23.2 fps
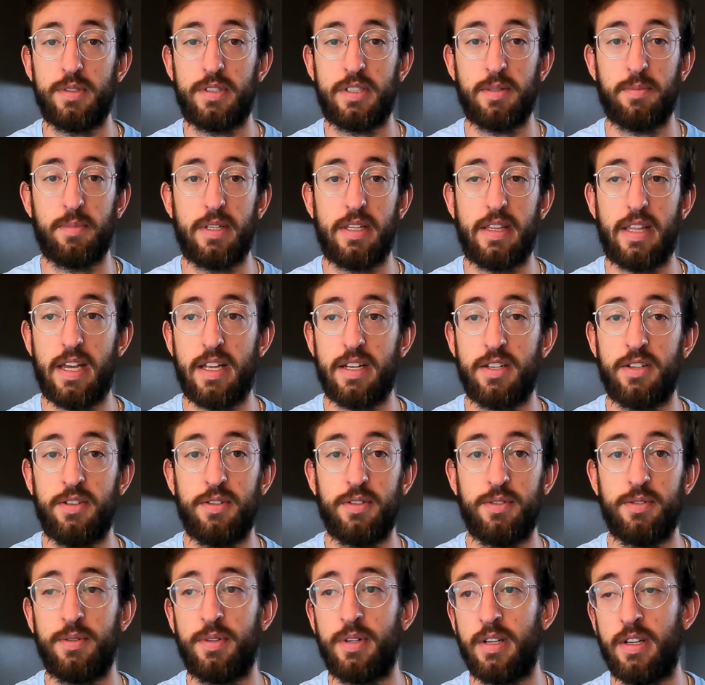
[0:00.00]
Somebody that
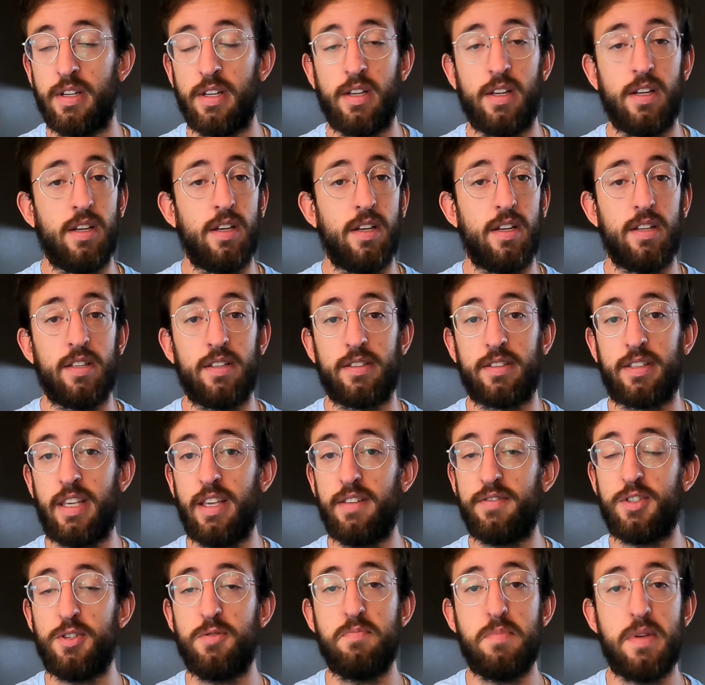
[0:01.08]

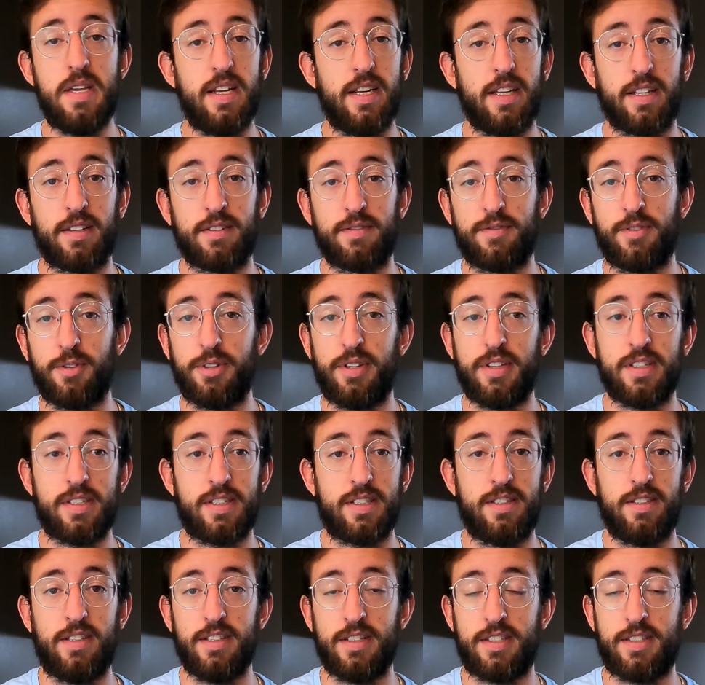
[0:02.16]
gives you meaning for
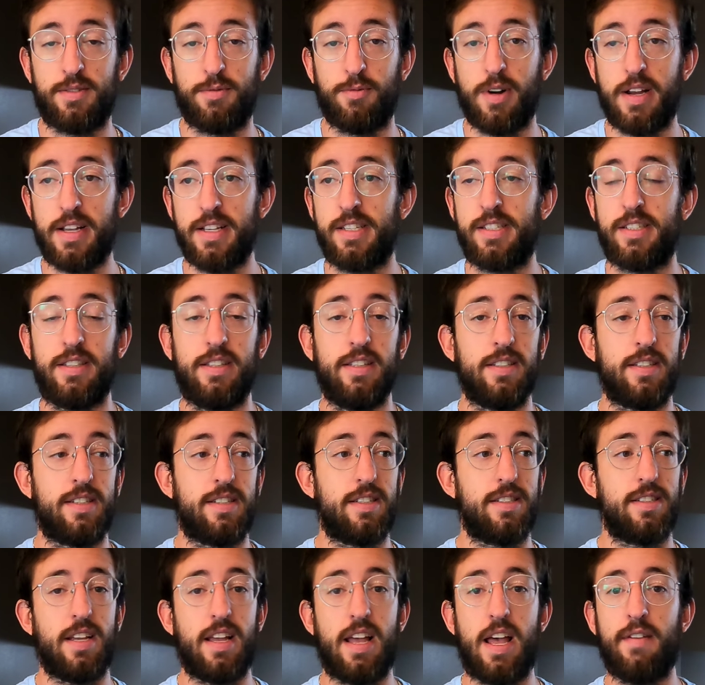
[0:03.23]
this race,
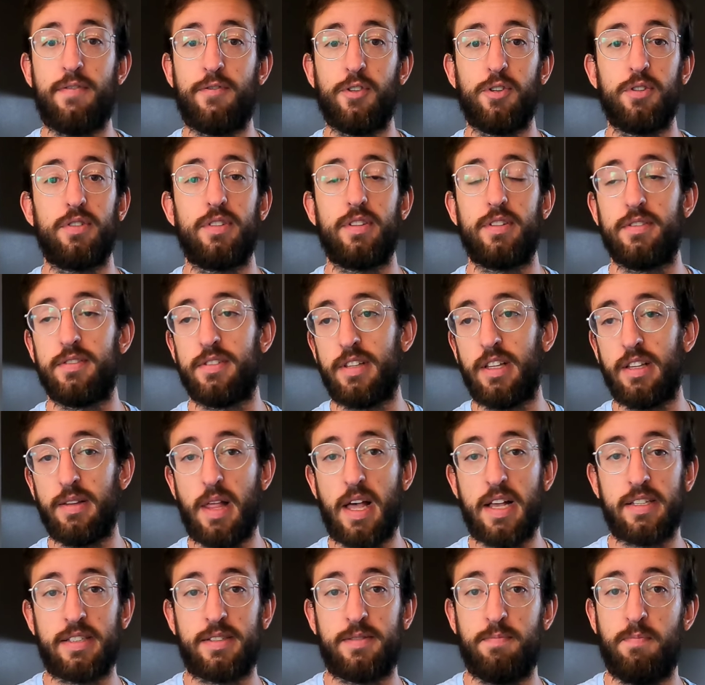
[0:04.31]
this effort, the
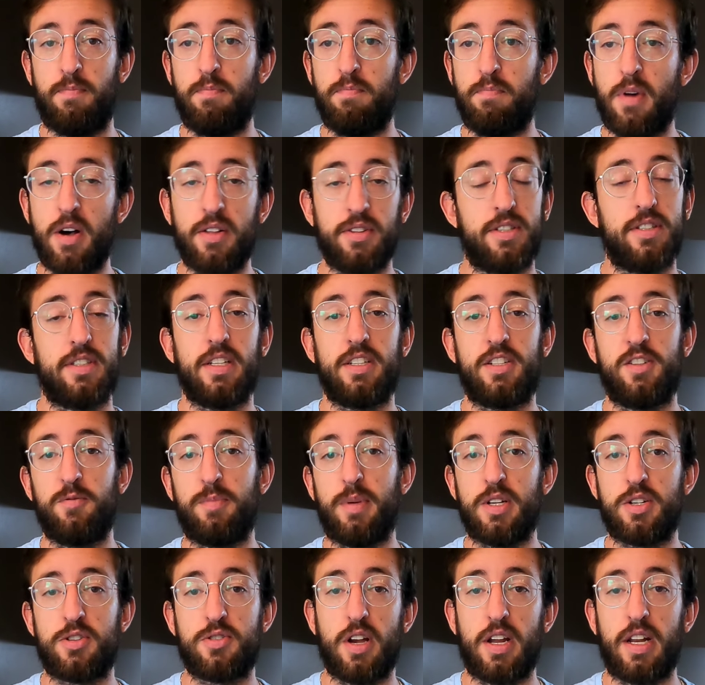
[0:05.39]
last months that you've
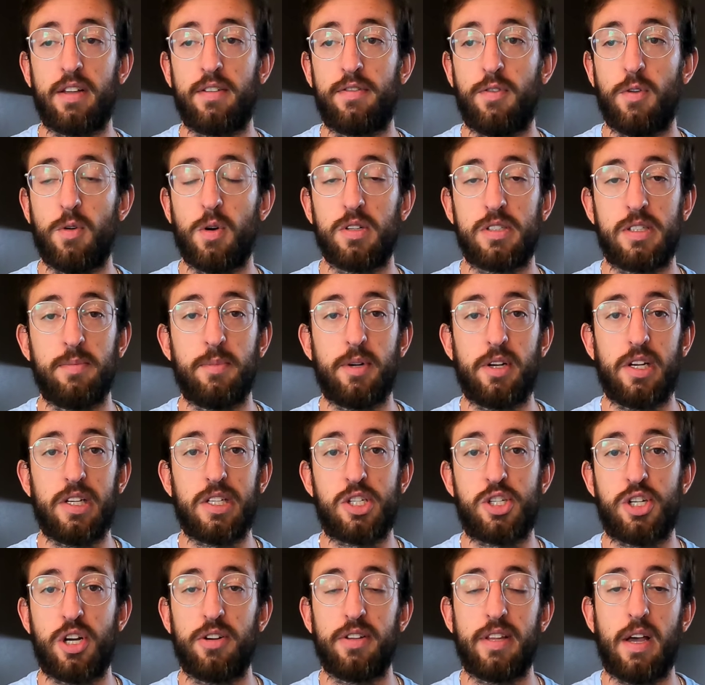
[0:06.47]
been training for. Somebody
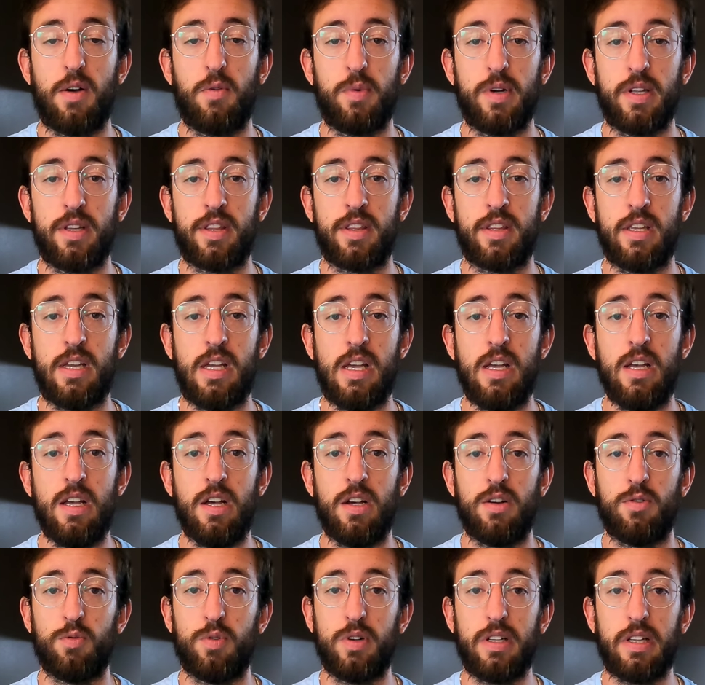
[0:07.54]
to share that with
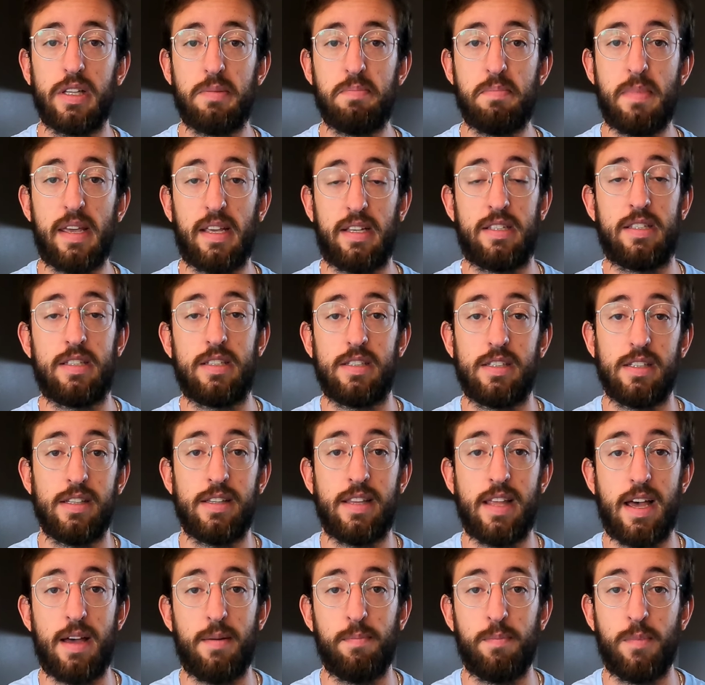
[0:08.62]
really makes
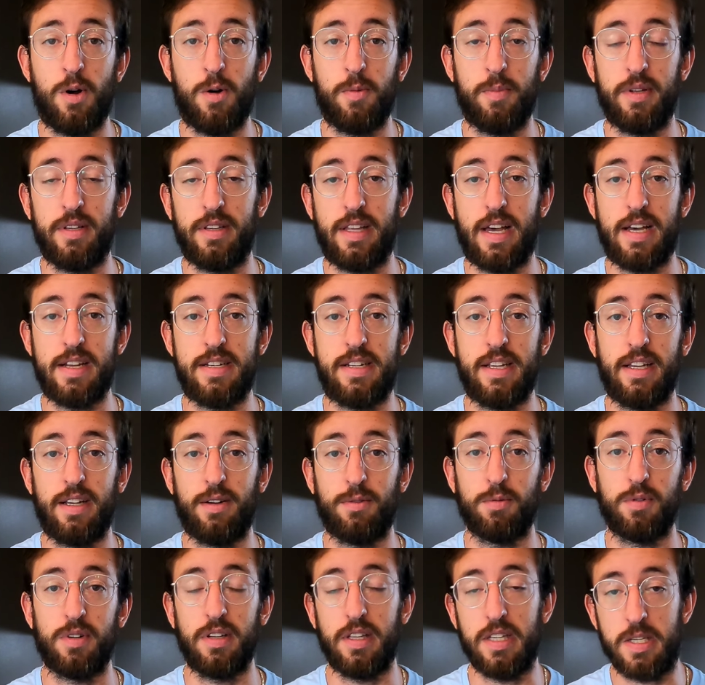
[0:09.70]
that moment, that day,
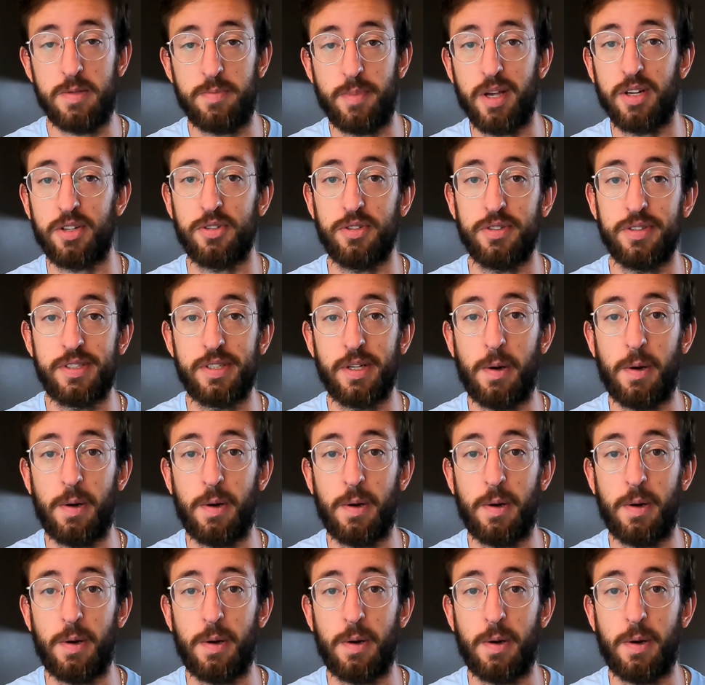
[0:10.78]
really special.